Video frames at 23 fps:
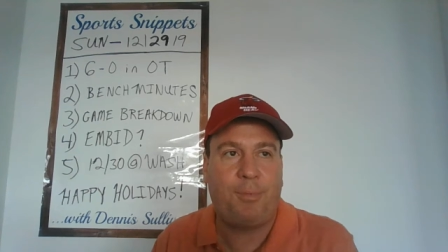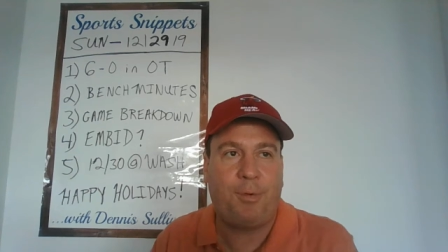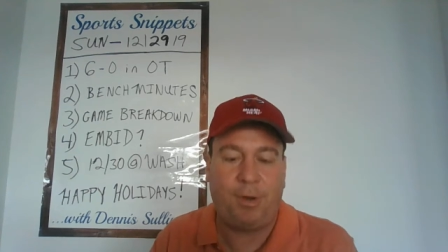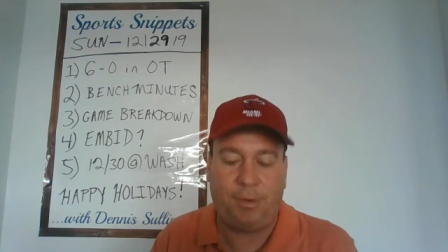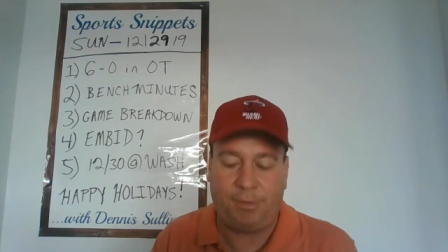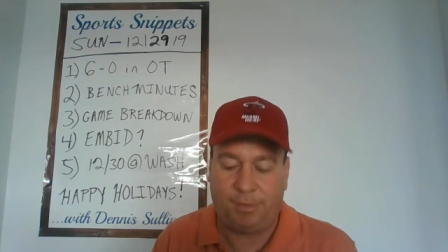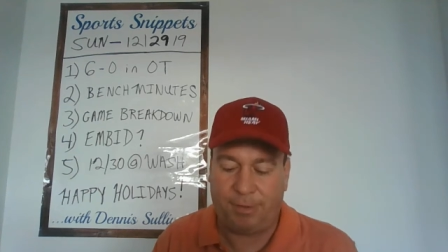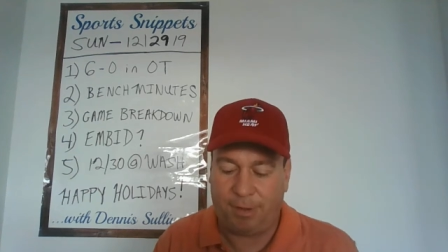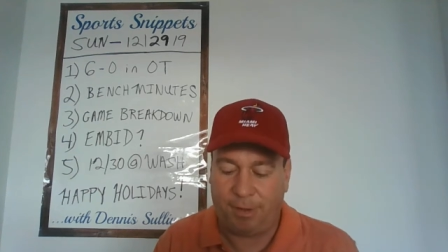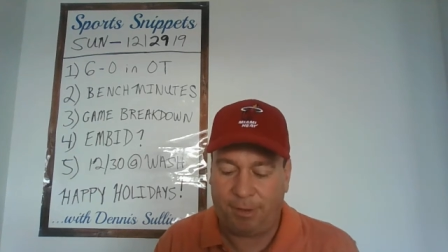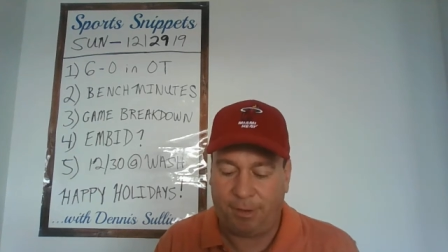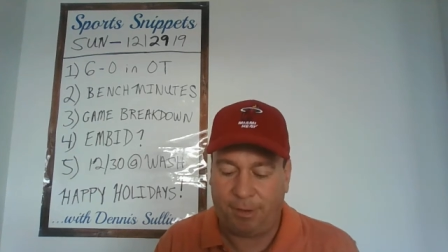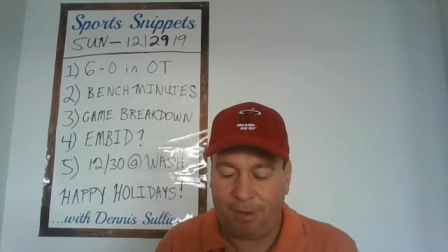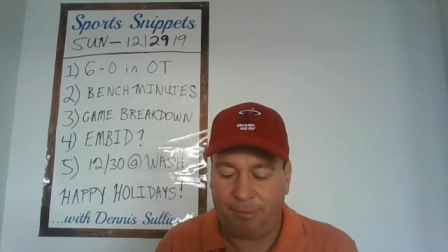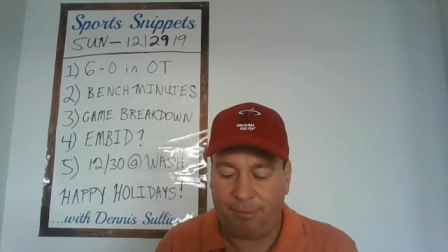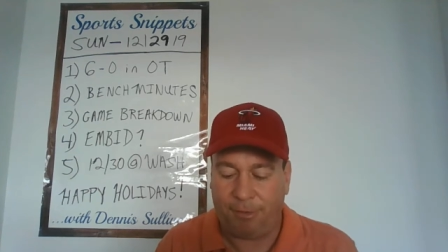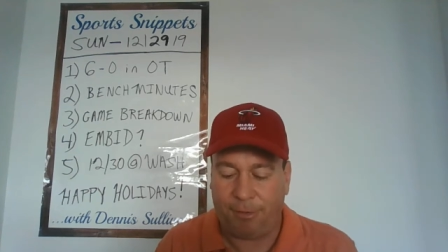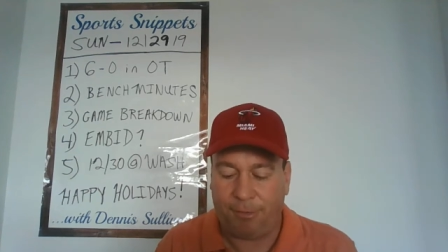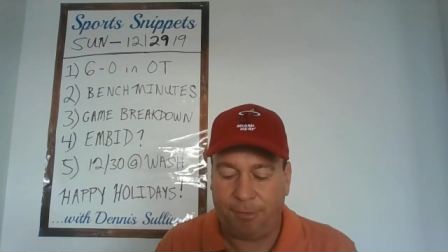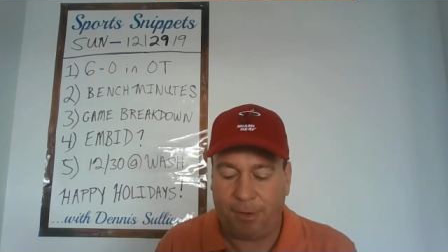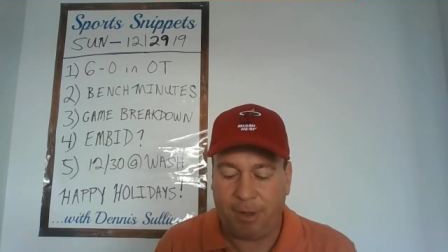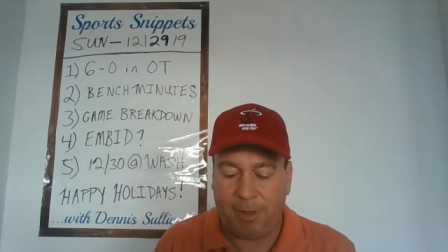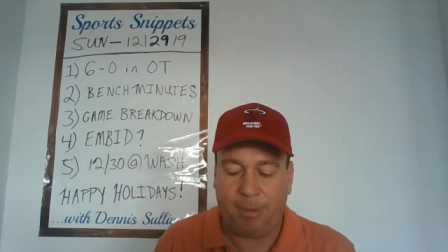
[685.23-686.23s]
points and
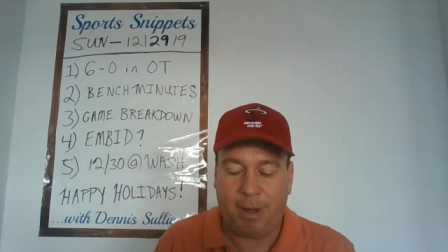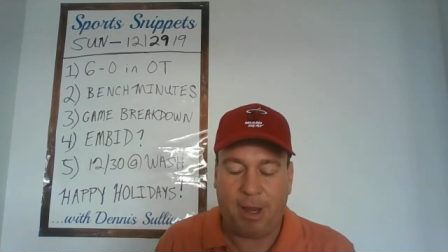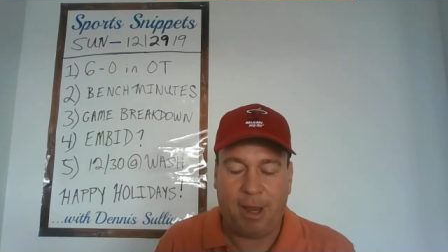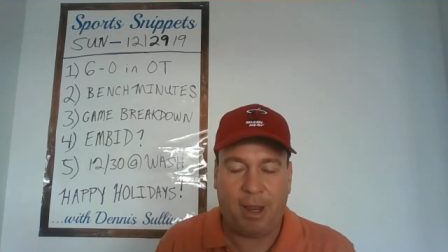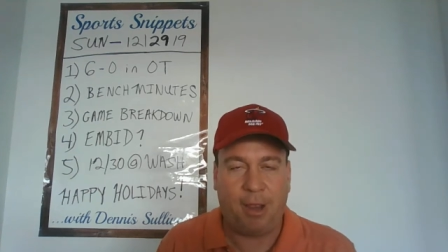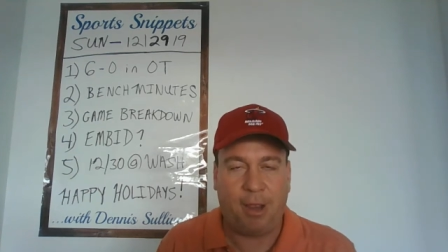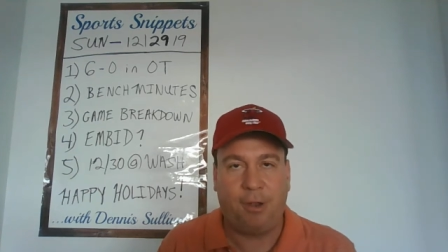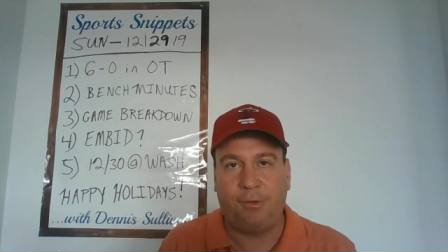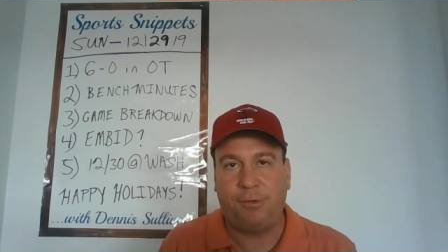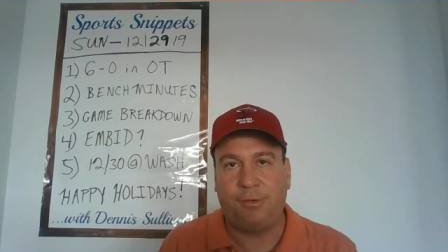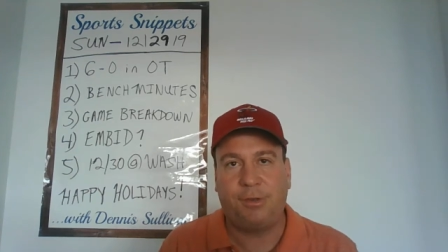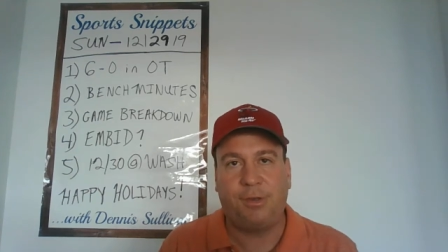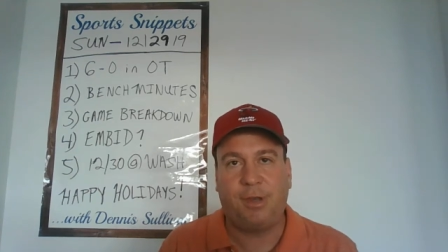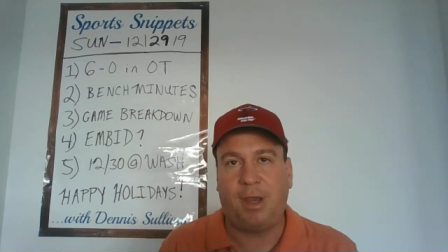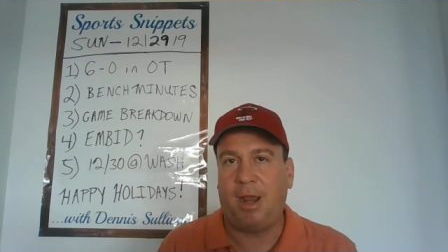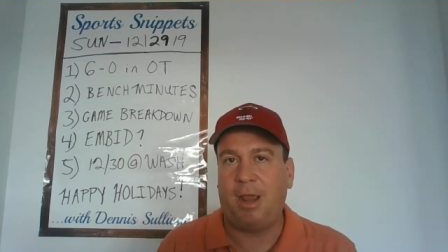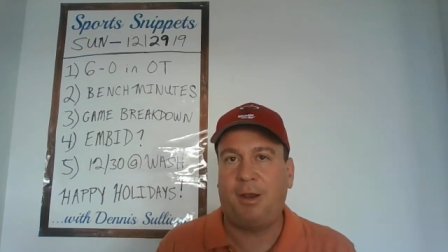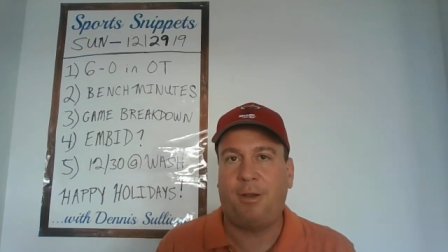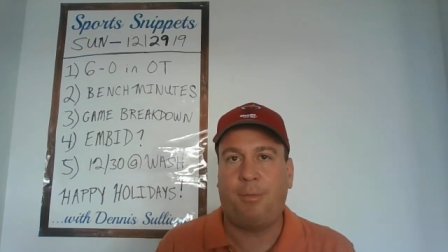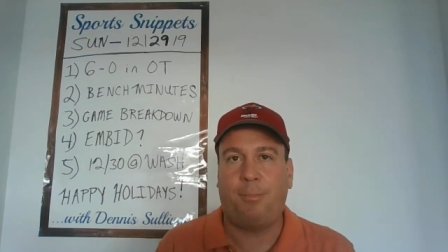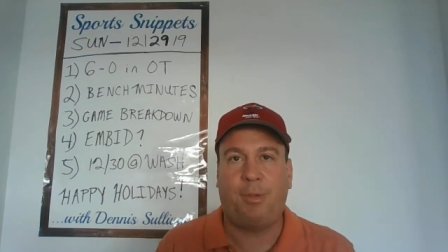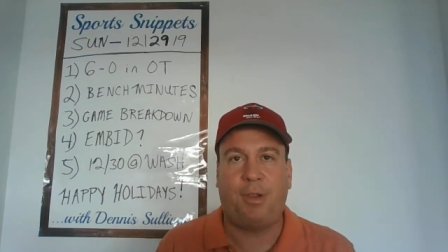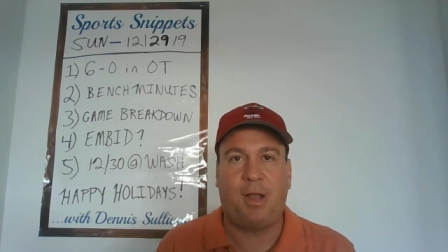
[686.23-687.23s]
11 rebounds
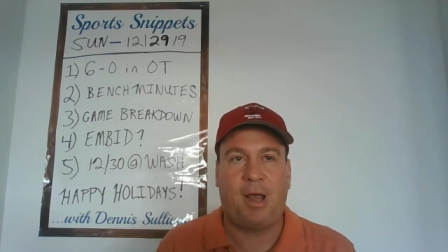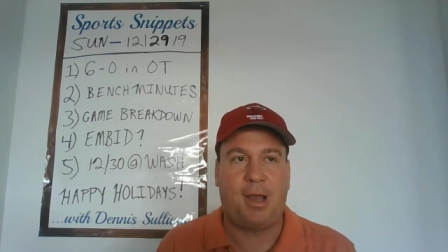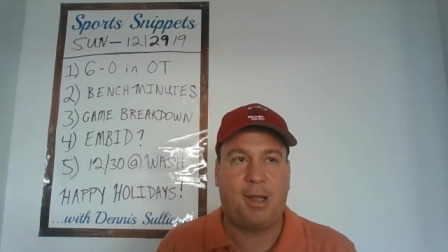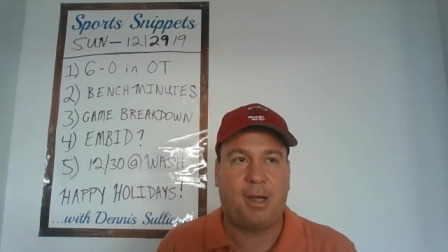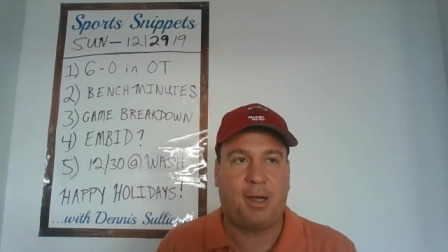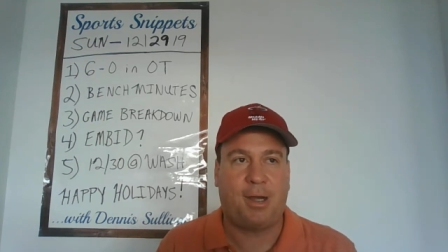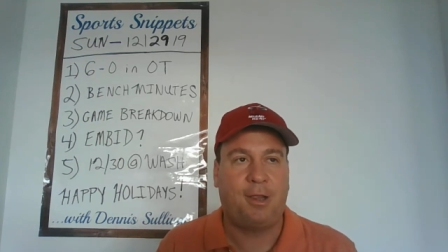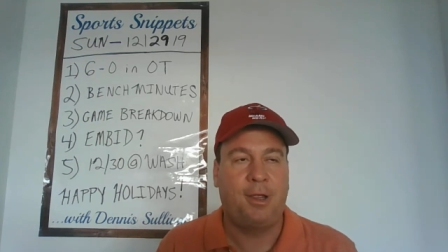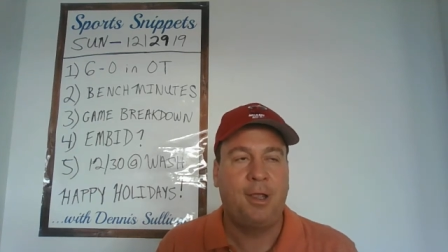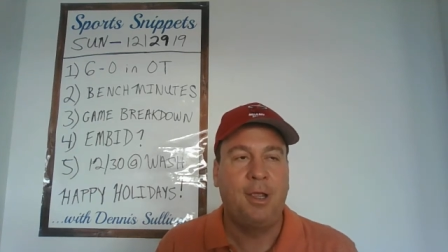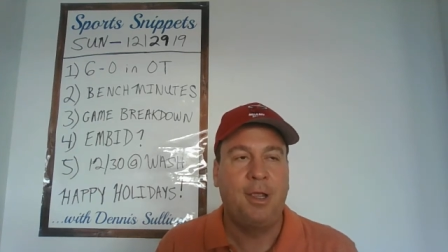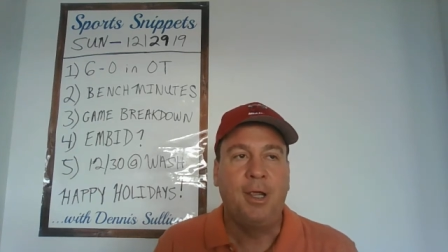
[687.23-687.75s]
and a block.